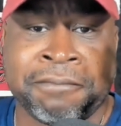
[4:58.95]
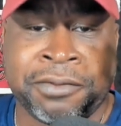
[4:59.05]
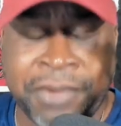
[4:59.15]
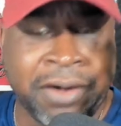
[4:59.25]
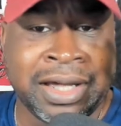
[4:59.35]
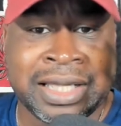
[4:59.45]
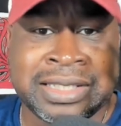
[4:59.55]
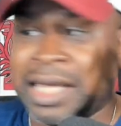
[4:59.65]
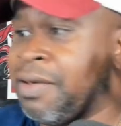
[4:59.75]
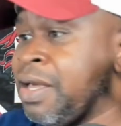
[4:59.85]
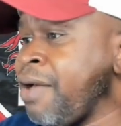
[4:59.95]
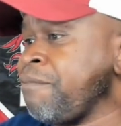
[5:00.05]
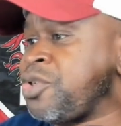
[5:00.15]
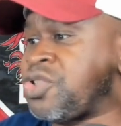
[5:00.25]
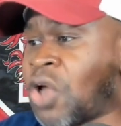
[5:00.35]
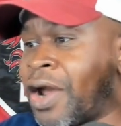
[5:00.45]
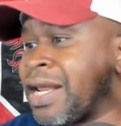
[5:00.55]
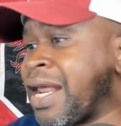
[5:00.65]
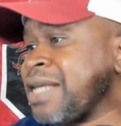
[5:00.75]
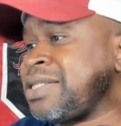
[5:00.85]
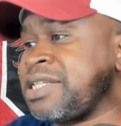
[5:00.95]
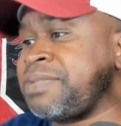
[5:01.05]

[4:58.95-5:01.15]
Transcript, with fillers: Very good team. Started at six